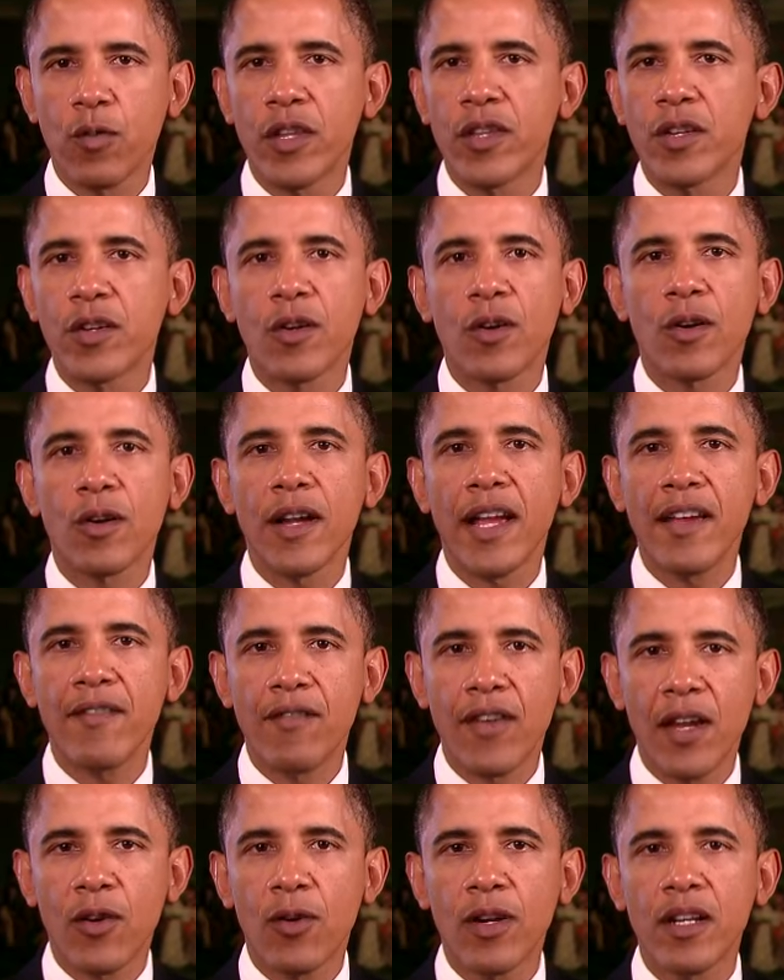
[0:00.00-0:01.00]
whether you're a
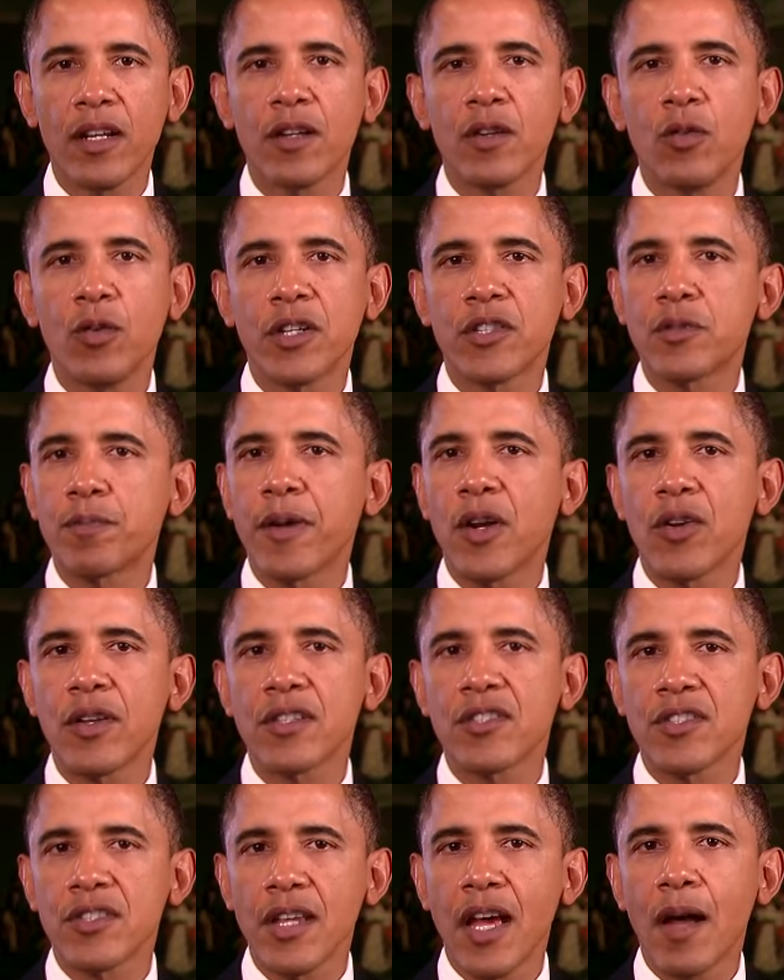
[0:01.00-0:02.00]
veteran who
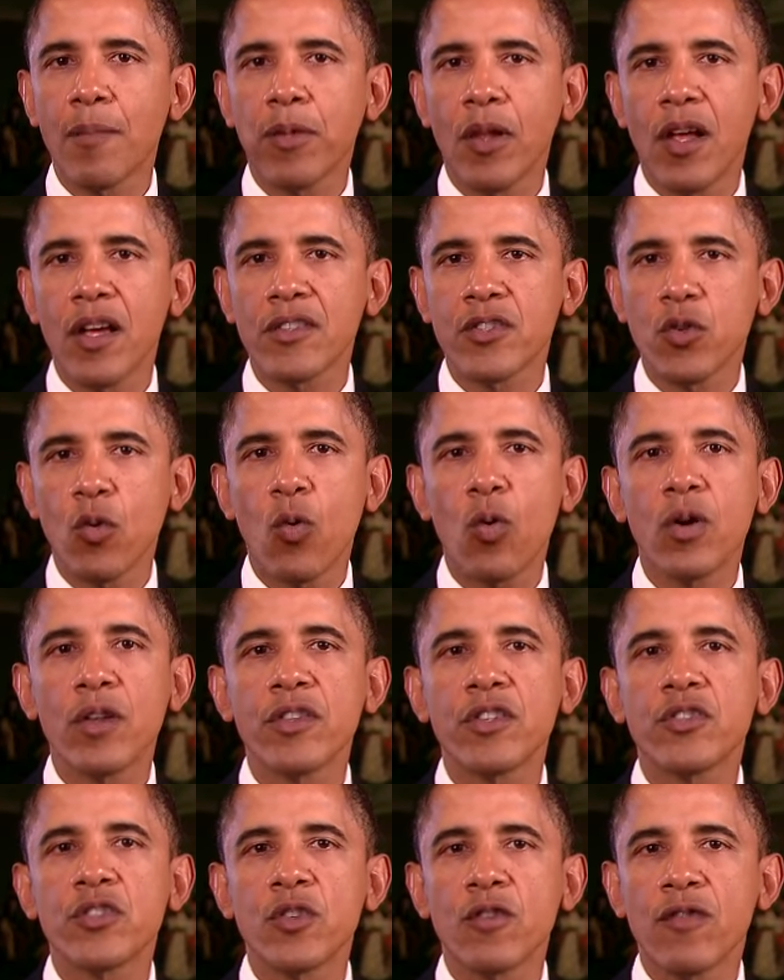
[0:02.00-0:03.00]
experienced stop loss or
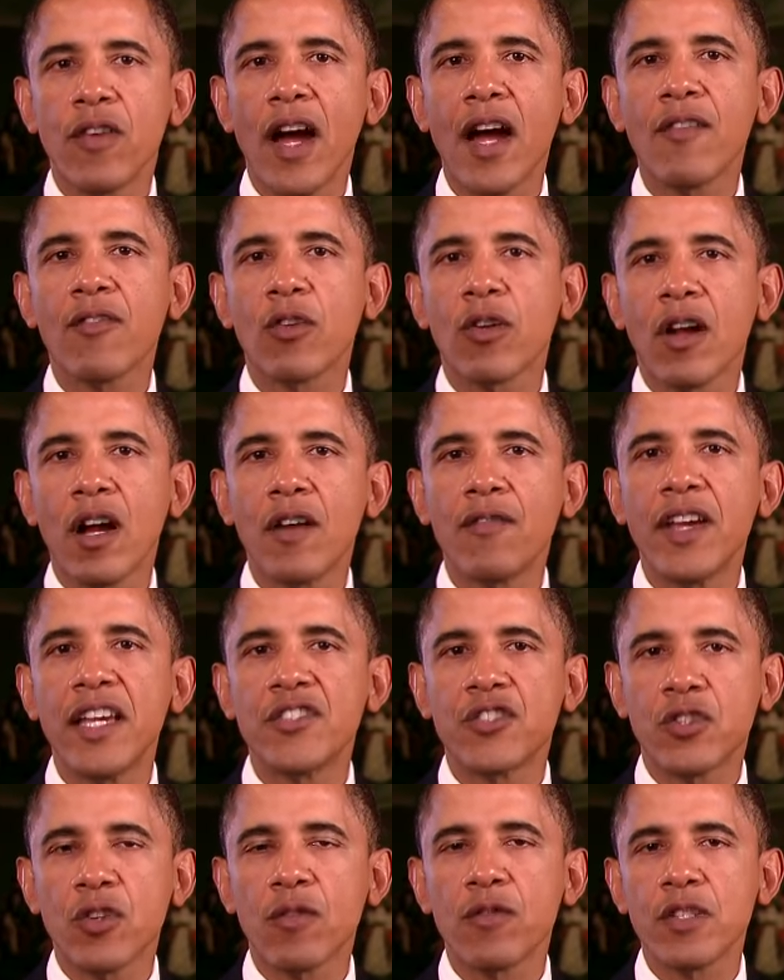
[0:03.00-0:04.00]
the survivor of
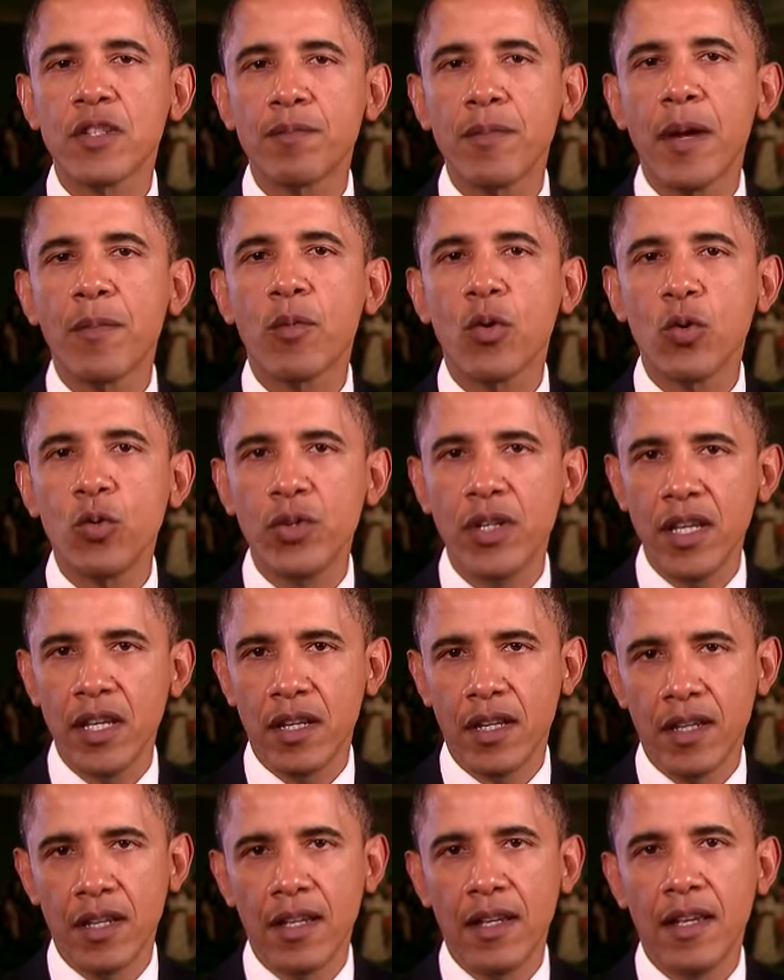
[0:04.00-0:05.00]
a service member who did.